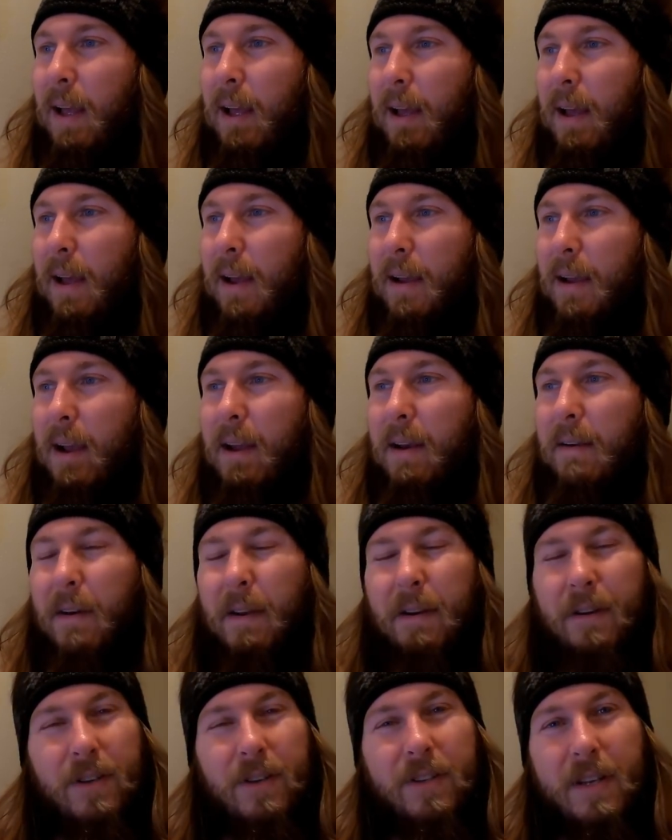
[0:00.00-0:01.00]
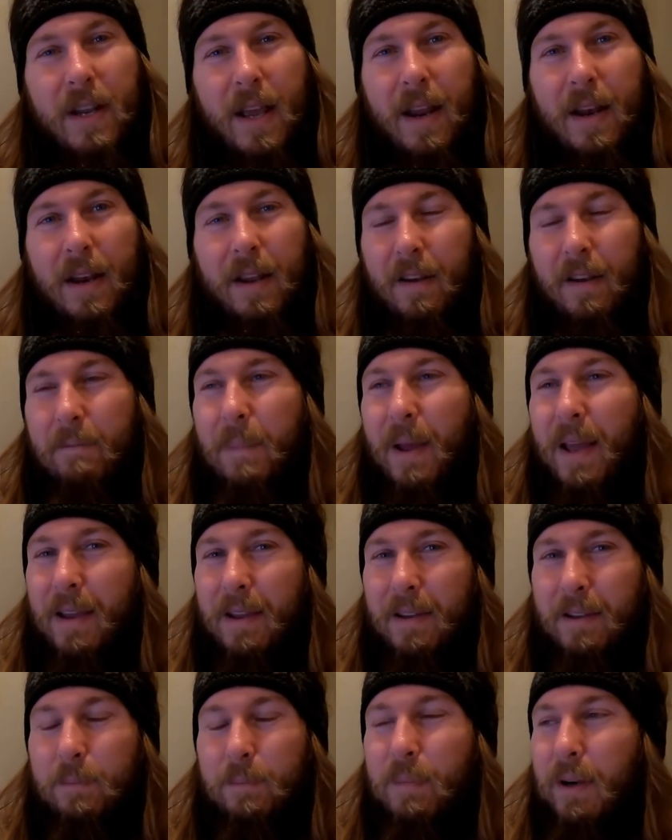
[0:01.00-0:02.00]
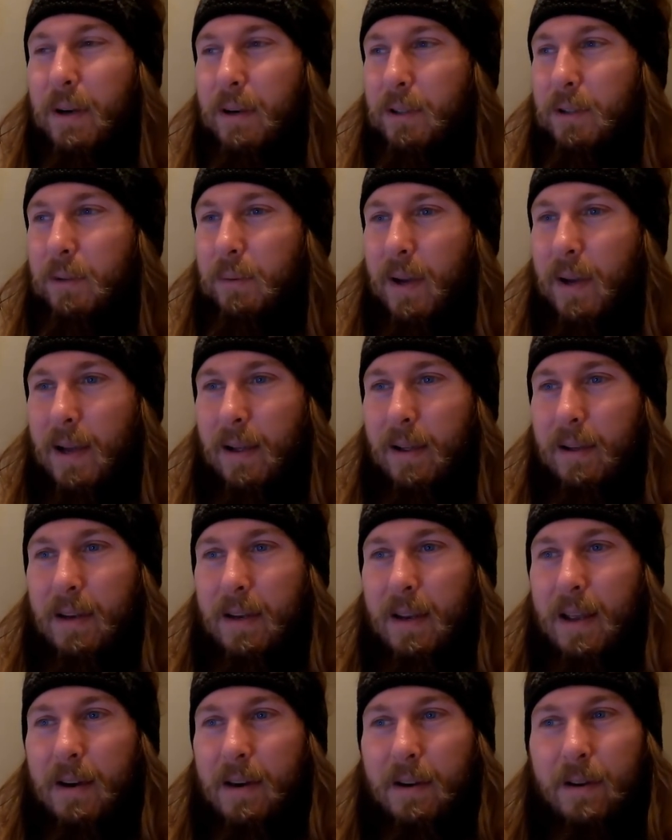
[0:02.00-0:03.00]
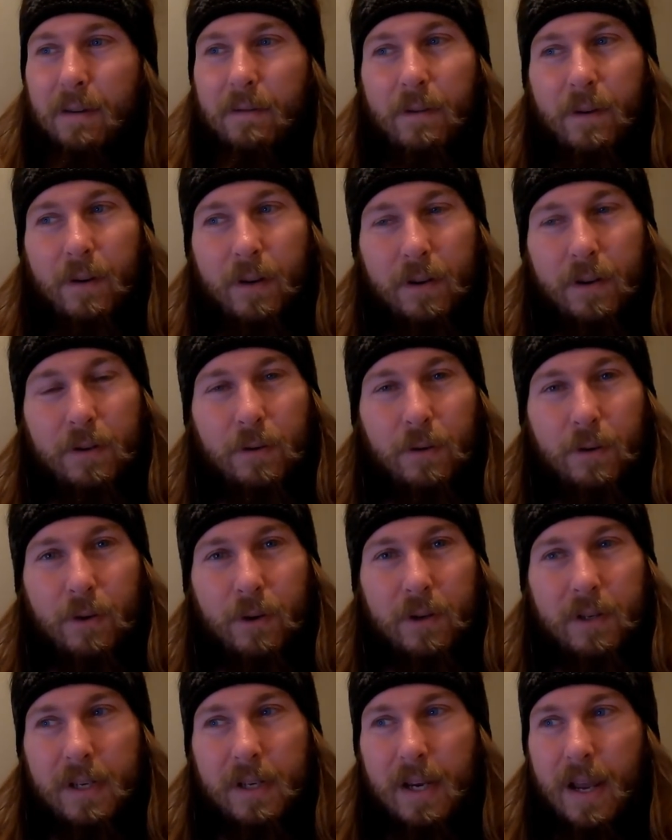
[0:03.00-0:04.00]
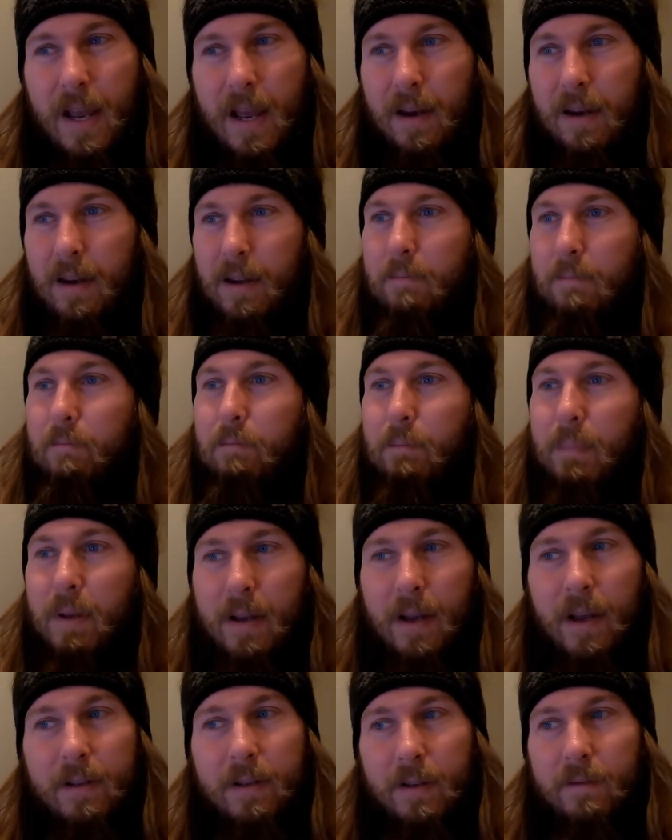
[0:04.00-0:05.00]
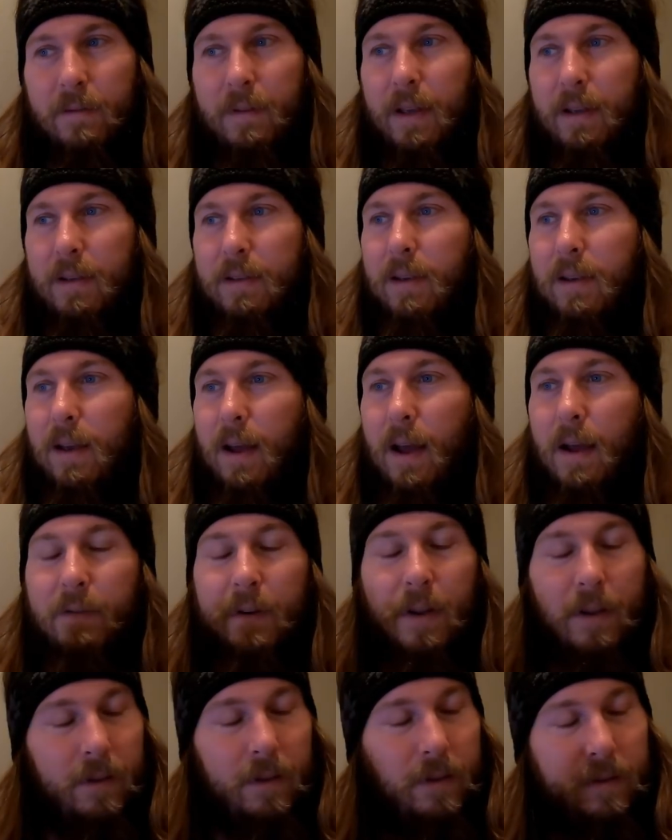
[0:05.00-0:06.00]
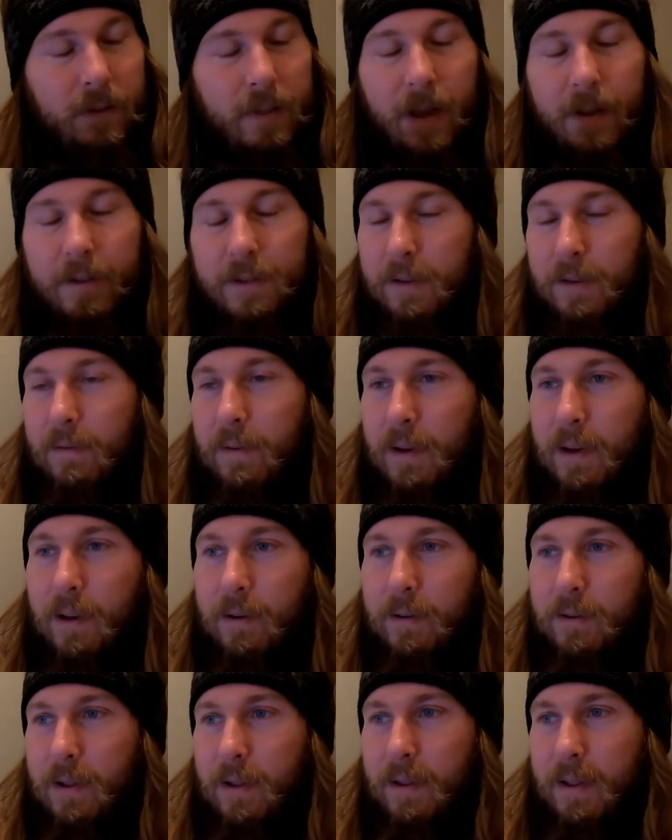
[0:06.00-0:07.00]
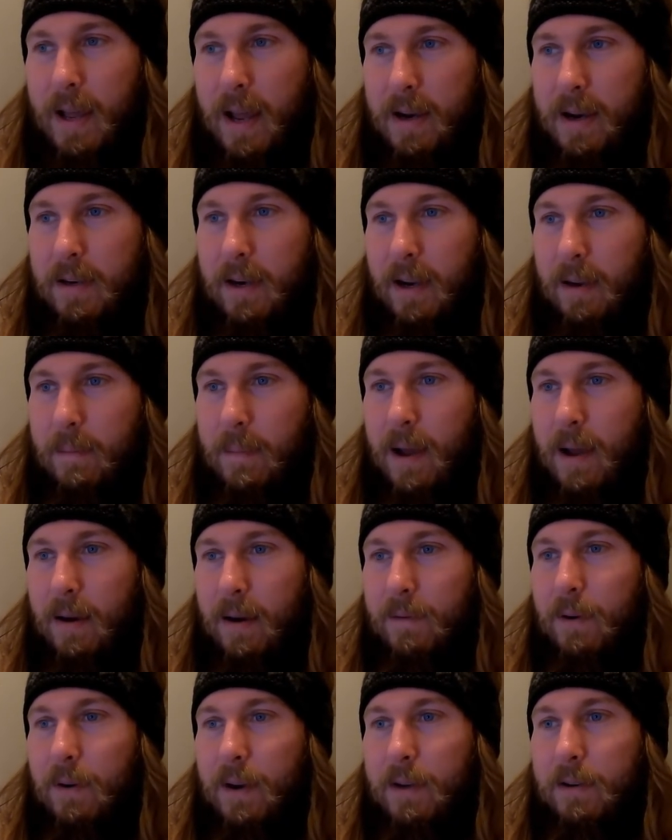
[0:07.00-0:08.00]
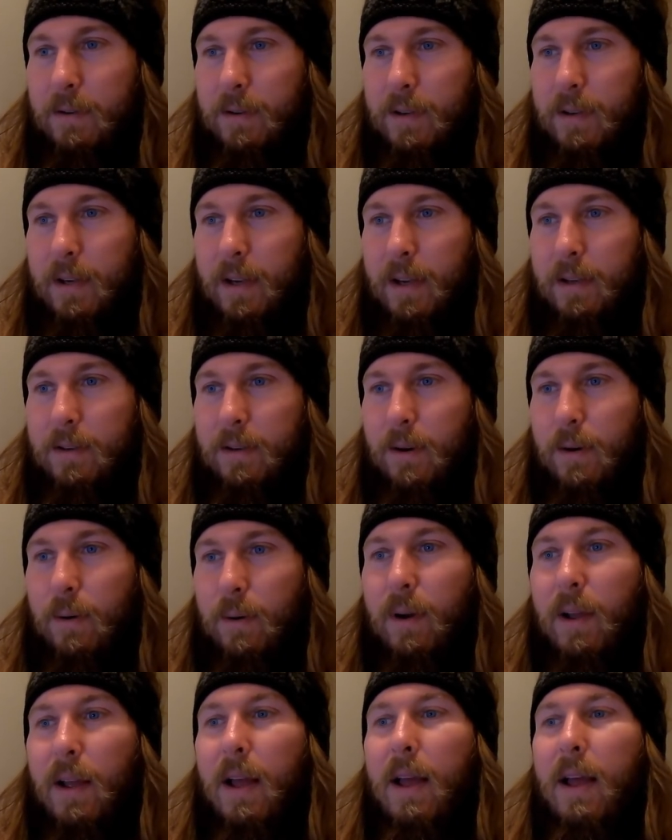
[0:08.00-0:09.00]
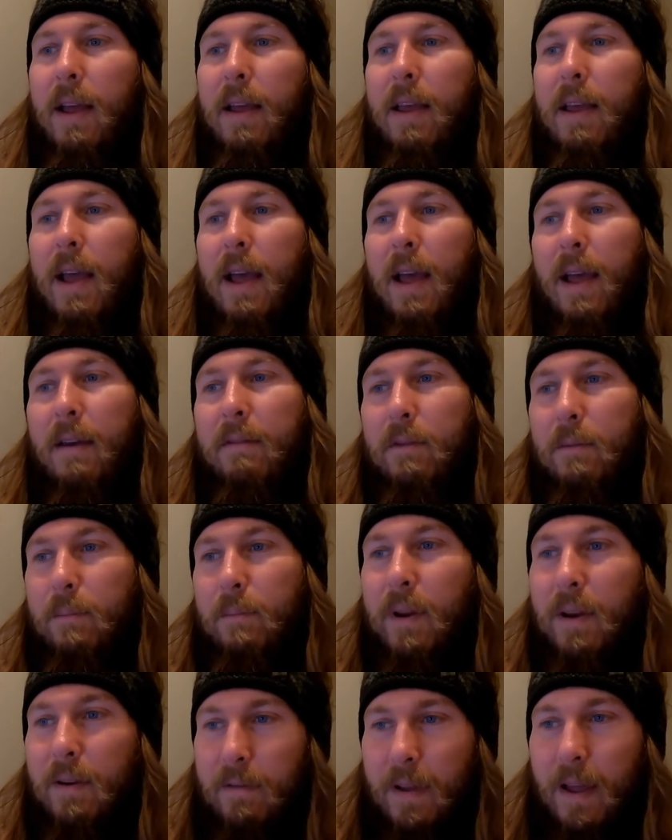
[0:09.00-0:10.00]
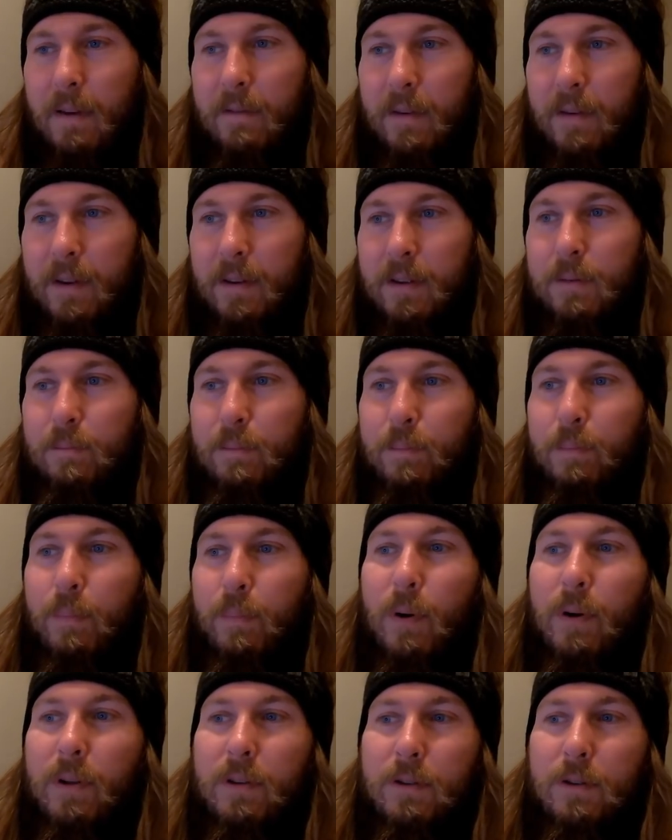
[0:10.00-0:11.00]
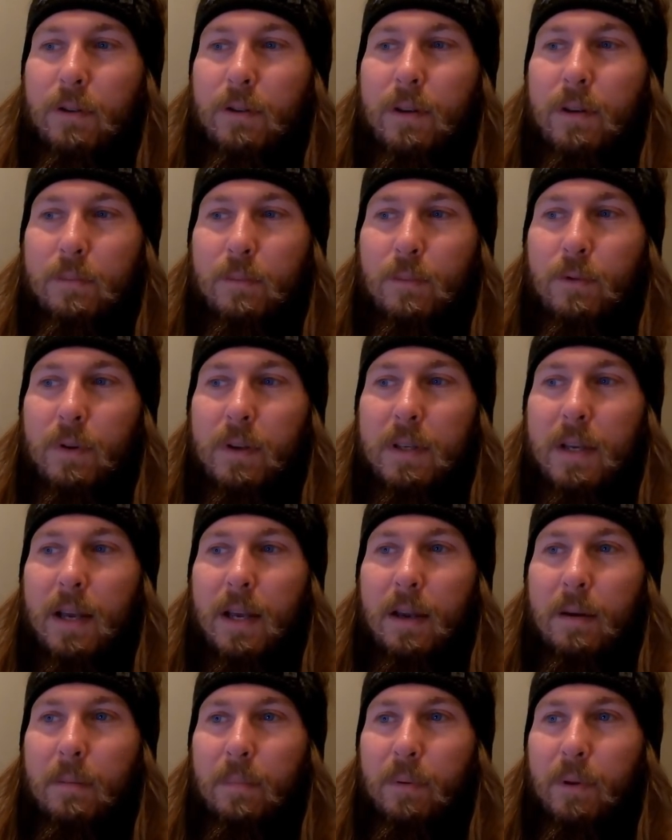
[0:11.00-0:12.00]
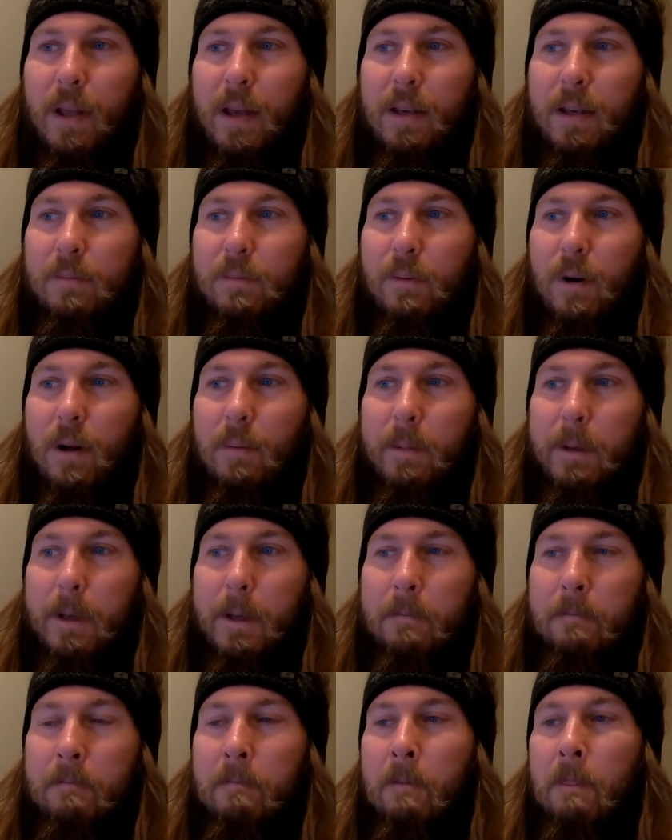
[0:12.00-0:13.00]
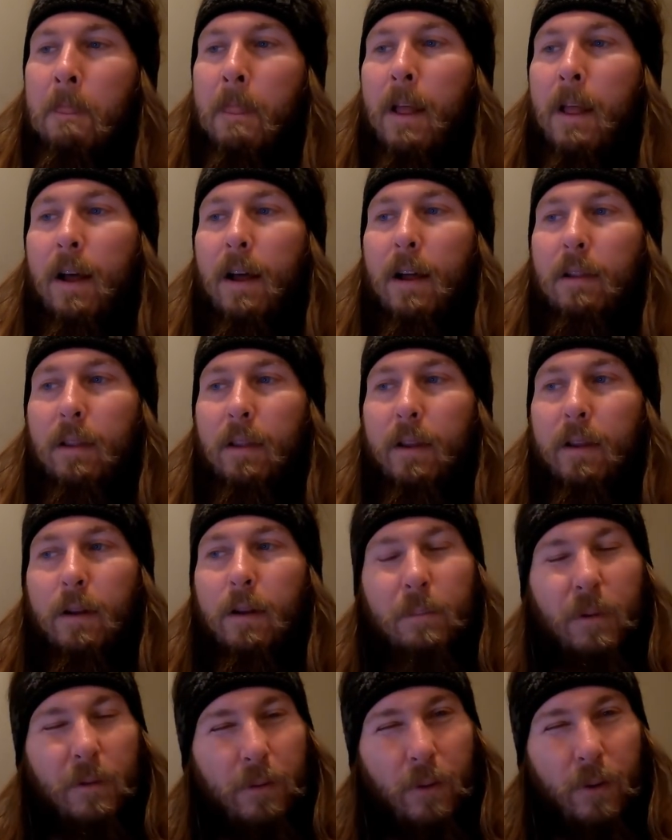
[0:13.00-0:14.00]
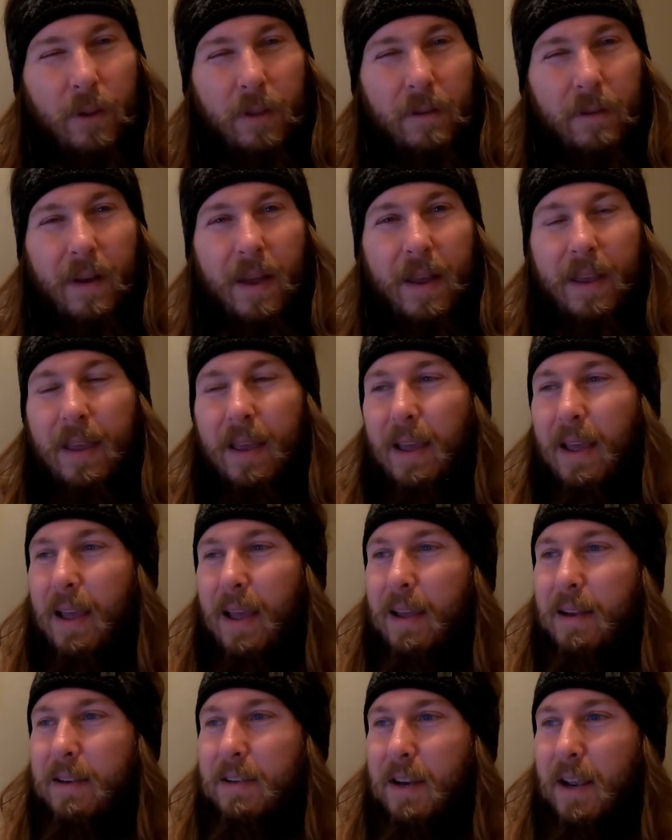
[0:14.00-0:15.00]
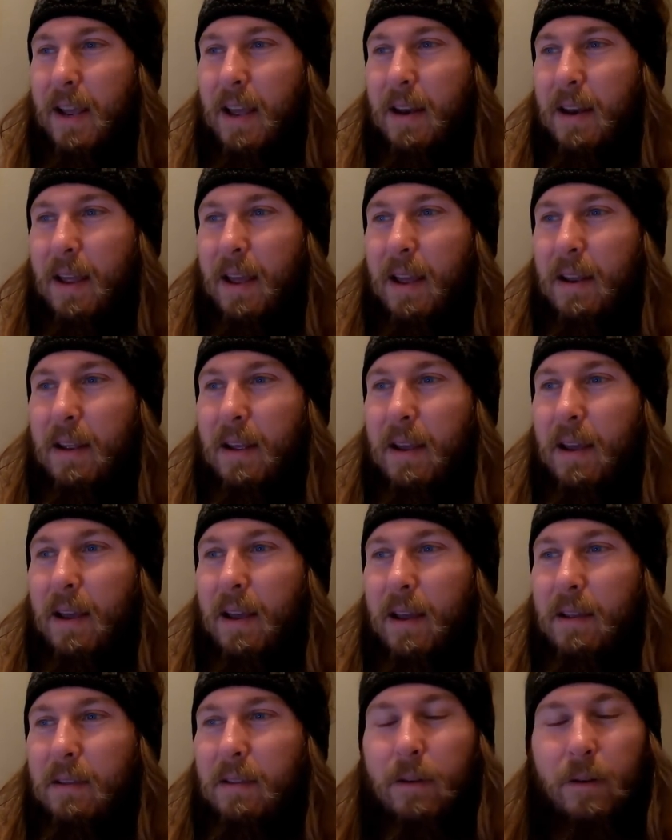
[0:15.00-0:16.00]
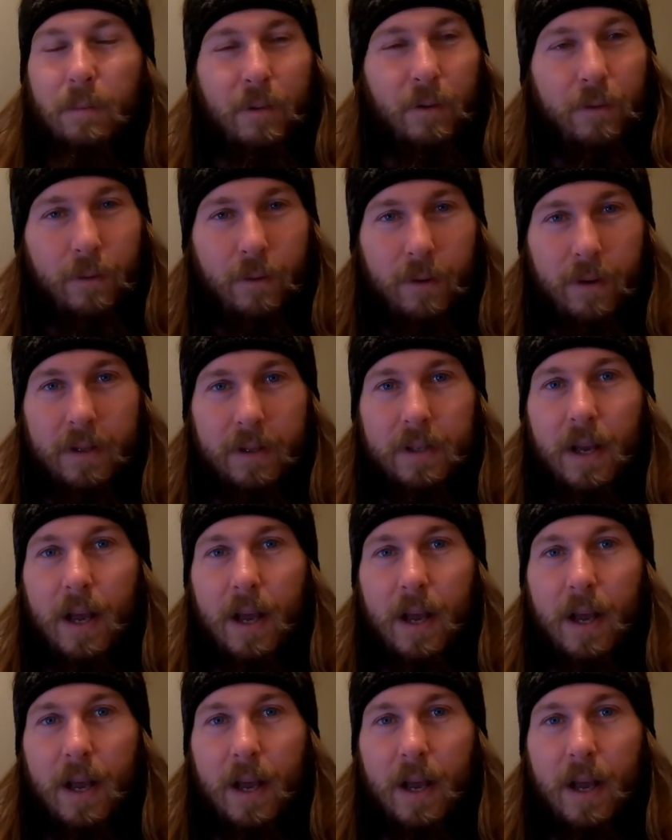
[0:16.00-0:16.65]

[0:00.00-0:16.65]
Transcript: kind of understanding of pagan spirituality and converted to Christianity because of this. I've done tons of videos on that. Check them out if you're interested. So yeah, every bit of evidence points to this movie taking place probably a little before the Viking Age and a little before the